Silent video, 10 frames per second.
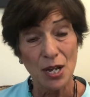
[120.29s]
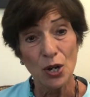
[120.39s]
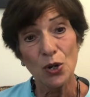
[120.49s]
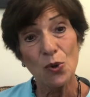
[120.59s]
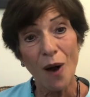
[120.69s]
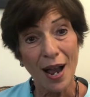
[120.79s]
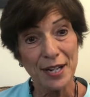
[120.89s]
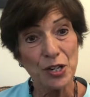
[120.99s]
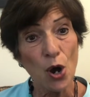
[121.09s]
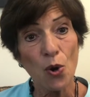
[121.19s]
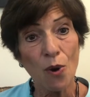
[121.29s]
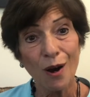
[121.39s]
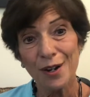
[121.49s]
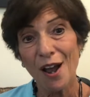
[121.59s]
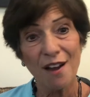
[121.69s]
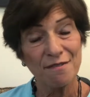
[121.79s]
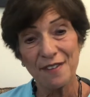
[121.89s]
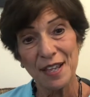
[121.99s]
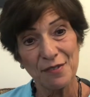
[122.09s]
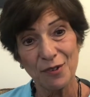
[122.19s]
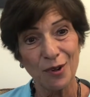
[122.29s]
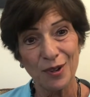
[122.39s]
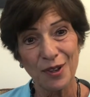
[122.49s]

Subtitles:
who I know are not faithful